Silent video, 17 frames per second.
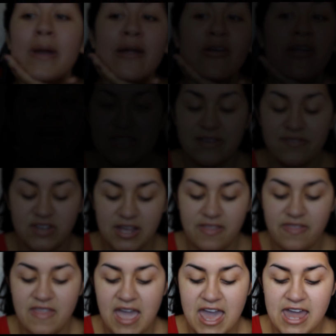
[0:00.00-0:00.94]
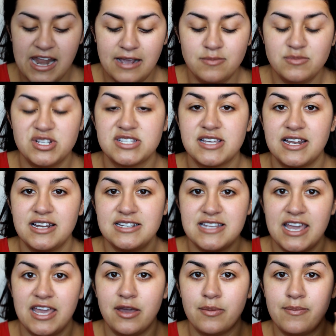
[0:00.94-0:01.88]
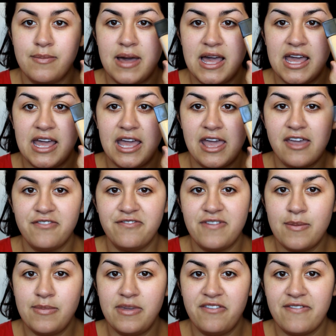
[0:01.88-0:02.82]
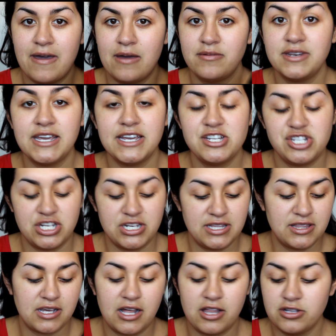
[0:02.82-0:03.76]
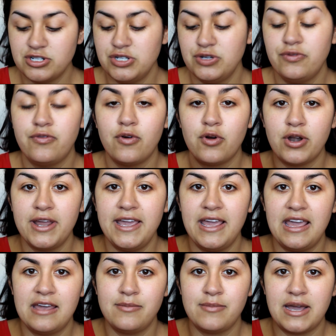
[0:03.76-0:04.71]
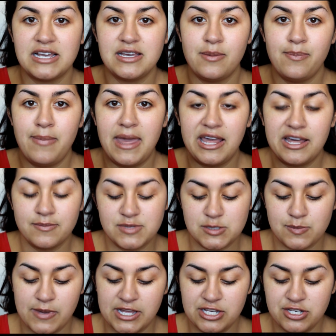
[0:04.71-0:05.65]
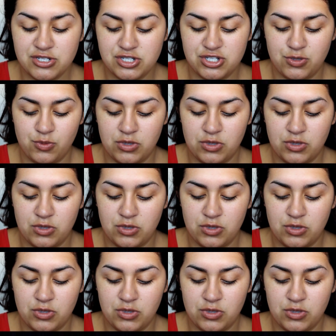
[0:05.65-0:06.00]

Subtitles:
So once I've done that, I'm just going to take my Fit Me foundation in the color 240 and my makeup sponge,